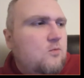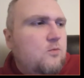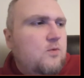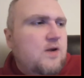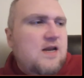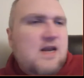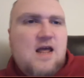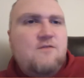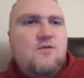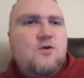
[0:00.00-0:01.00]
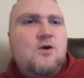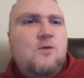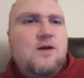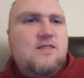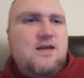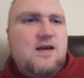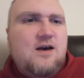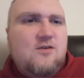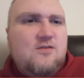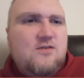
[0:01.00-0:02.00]
we never know anything
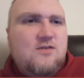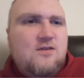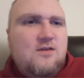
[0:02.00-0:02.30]
else.